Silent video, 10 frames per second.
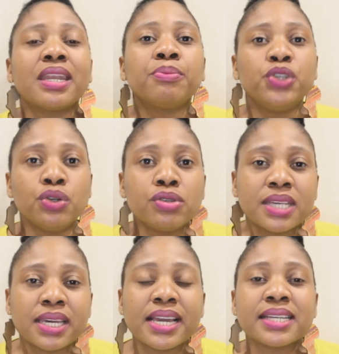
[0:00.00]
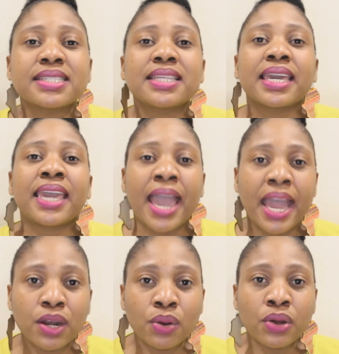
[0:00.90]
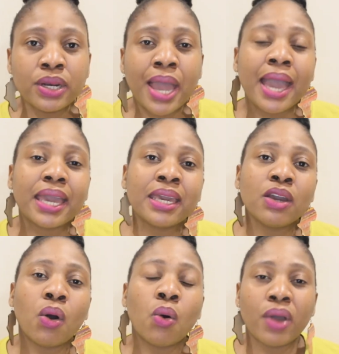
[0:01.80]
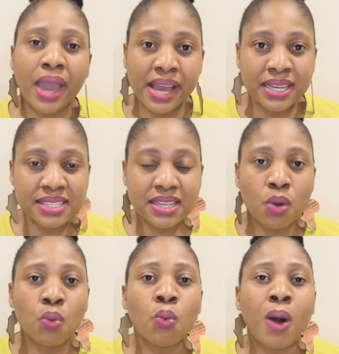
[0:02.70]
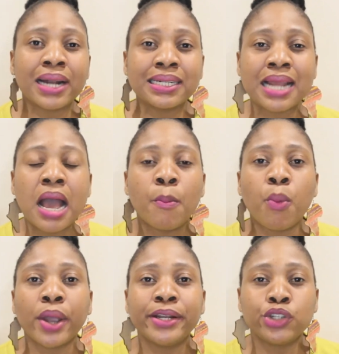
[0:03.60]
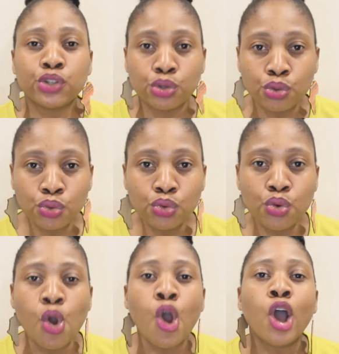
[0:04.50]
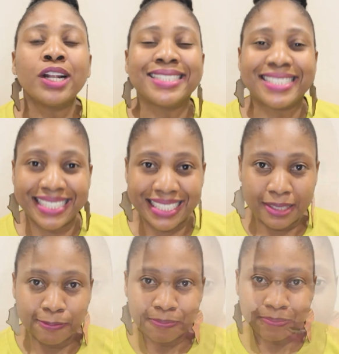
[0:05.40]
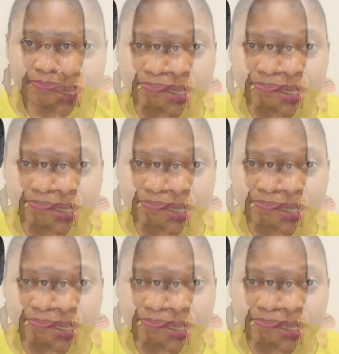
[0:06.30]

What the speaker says: I'm using is the Canon EOS 1.2D camera.